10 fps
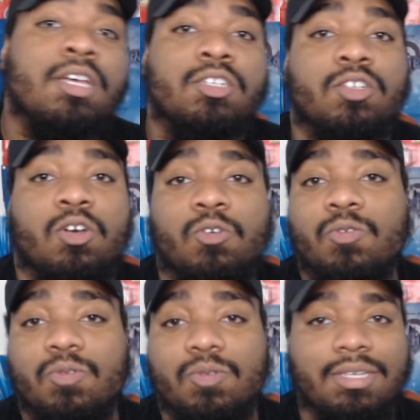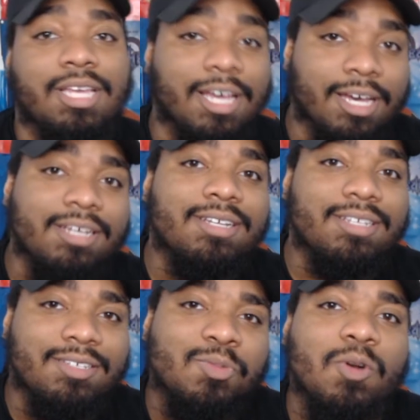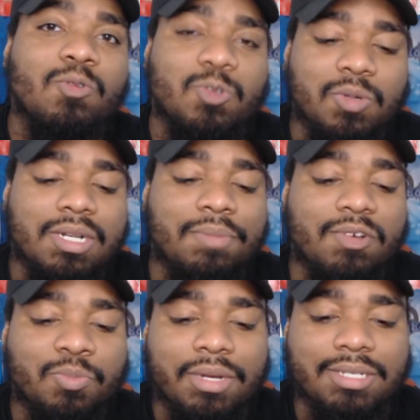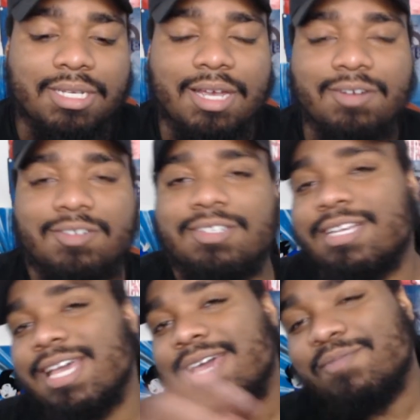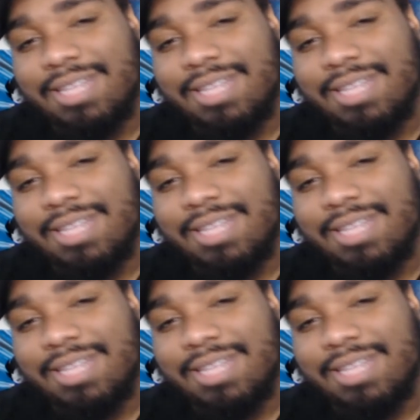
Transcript: So yeah, Smoke was one of the most busted characters in the game.